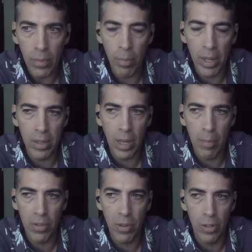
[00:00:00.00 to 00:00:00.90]
by the time
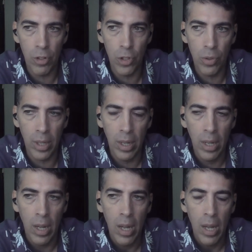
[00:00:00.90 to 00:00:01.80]
I started shooting.
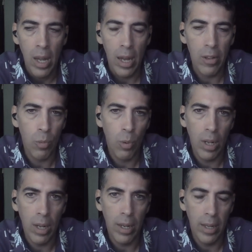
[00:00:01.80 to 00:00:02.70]
As well,
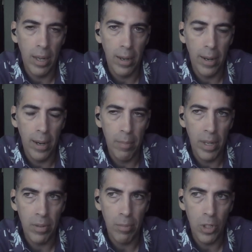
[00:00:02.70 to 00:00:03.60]
I
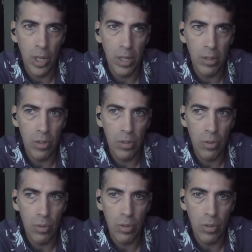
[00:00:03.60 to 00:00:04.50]
made some changes
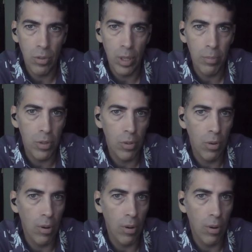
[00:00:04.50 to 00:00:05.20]
to the script, so